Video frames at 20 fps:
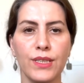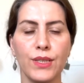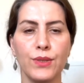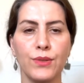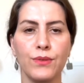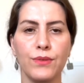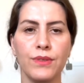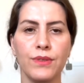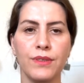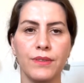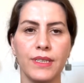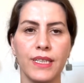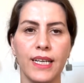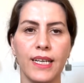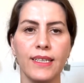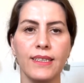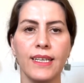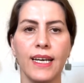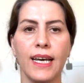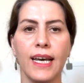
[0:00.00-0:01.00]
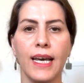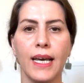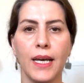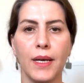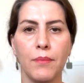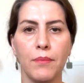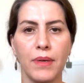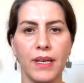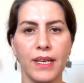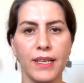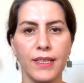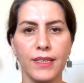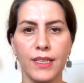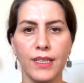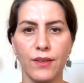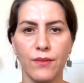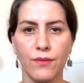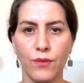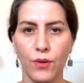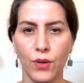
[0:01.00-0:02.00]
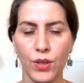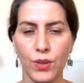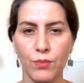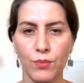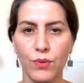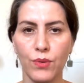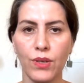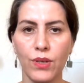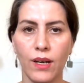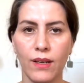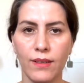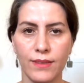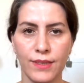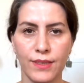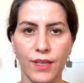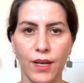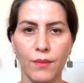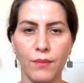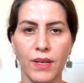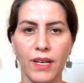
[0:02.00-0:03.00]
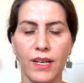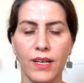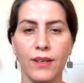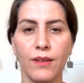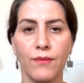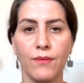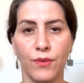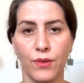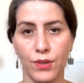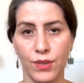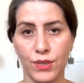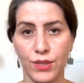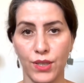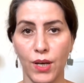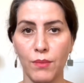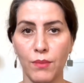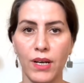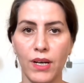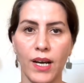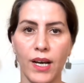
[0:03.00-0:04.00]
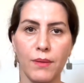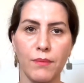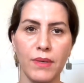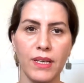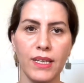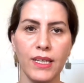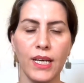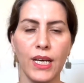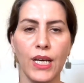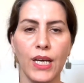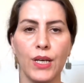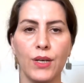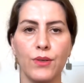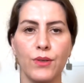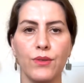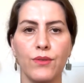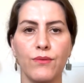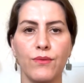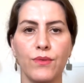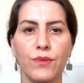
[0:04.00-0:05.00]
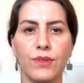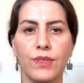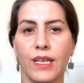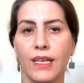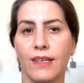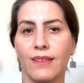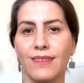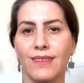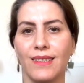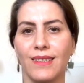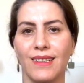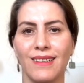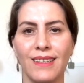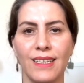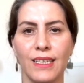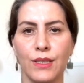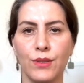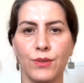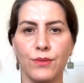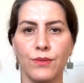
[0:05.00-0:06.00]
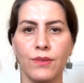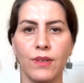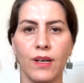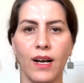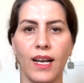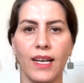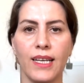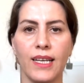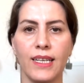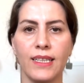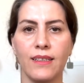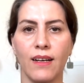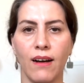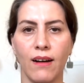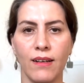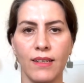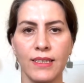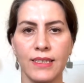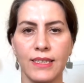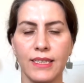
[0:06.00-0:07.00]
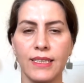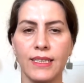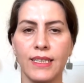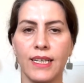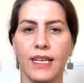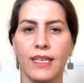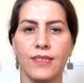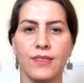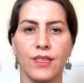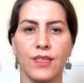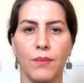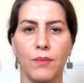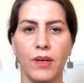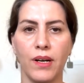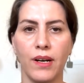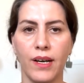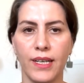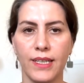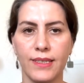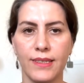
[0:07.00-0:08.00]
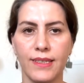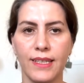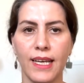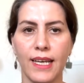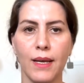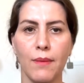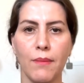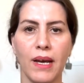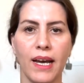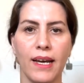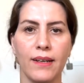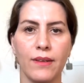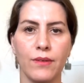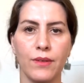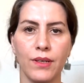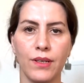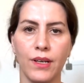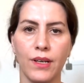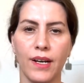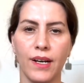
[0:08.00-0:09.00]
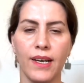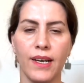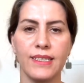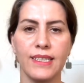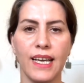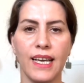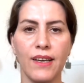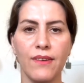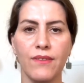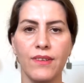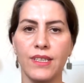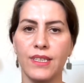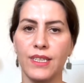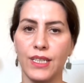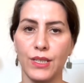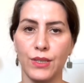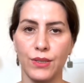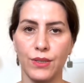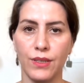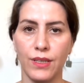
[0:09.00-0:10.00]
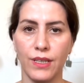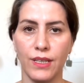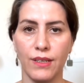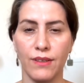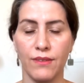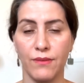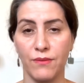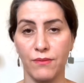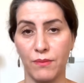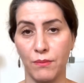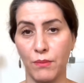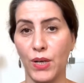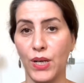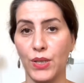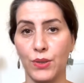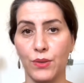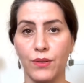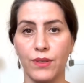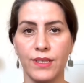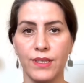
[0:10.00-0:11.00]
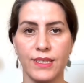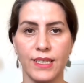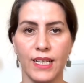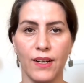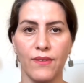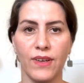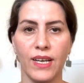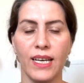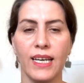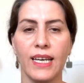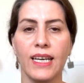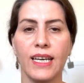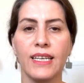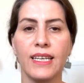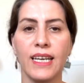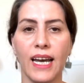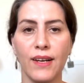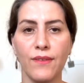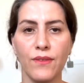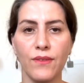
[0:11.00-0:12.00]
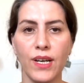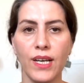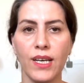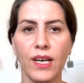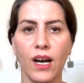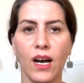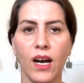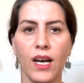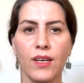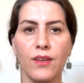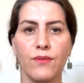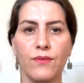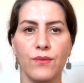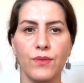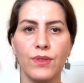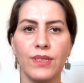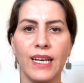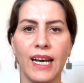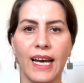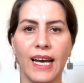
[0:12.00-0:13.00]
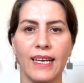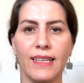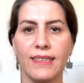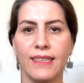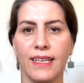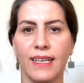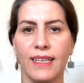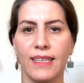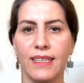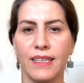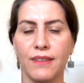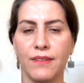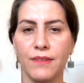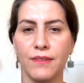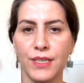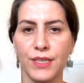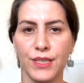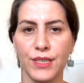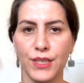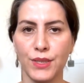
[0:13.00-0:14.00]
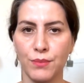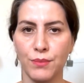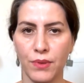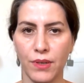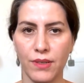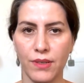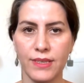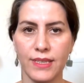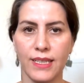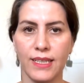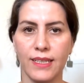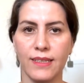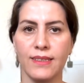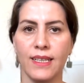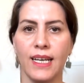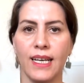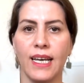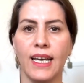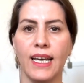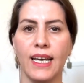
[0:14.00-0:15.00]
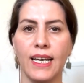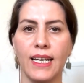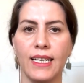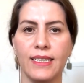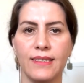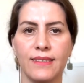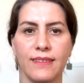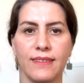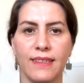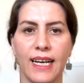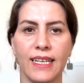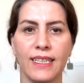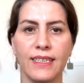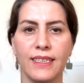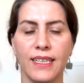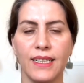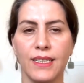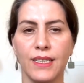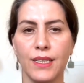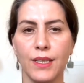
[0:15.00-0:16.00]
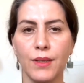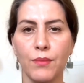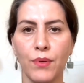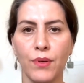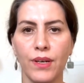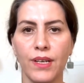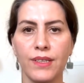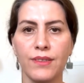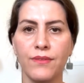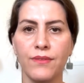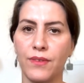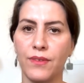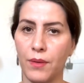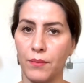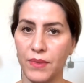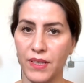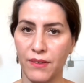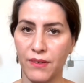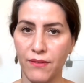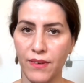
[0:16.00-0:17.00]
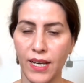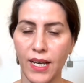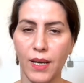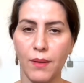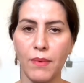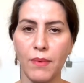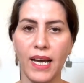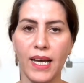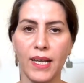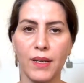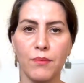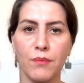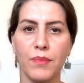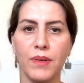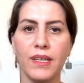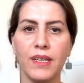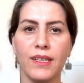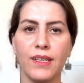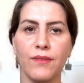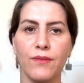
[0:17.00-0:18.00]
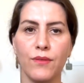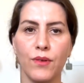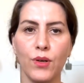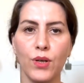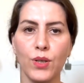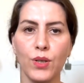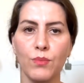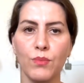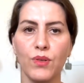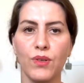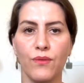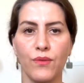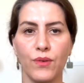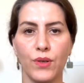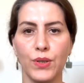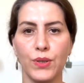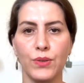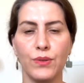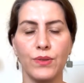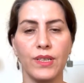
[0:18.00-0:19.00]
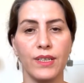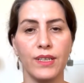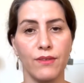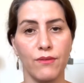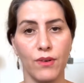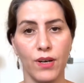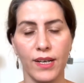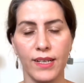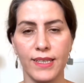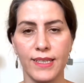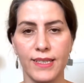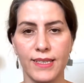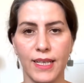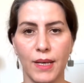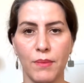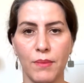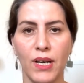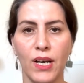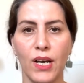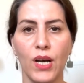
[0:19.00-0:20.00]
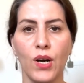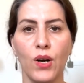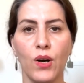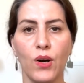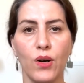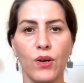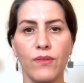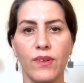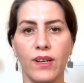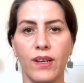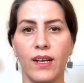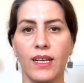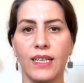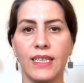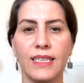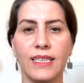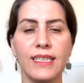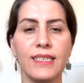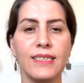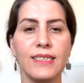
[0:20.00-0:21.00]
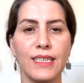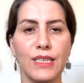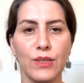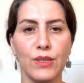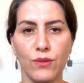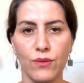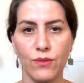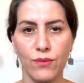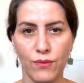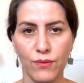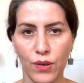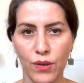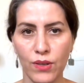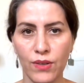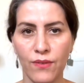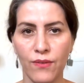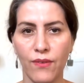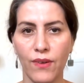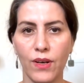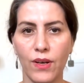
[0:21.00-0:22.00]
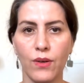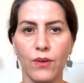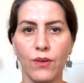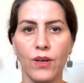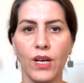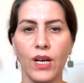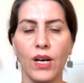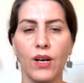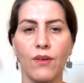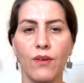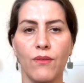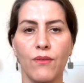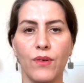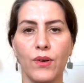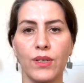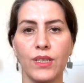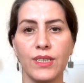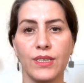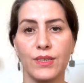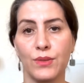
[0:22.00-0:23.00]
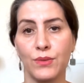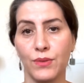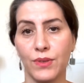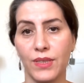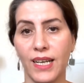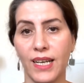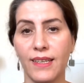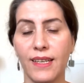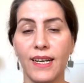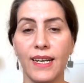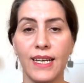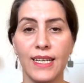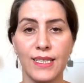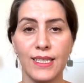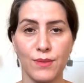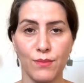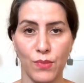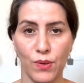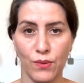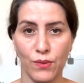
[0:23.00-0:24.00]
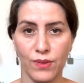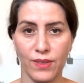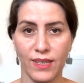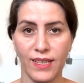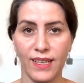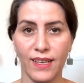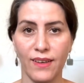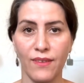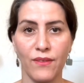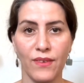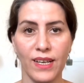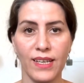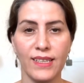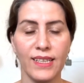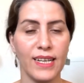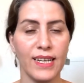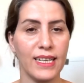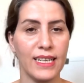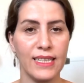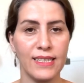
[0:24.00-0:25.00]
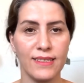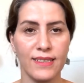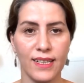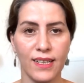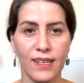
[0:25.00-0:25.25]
to create a beginner workbook on summer, you wouldn't need to collect articles, summarize them, and organize everything by yourself. Canva AI would handle the research process, extract the key point from the web, and build a workbook for you in one step. Overall, this new workflow work together smoothly, whether it's connecting apps to pull data,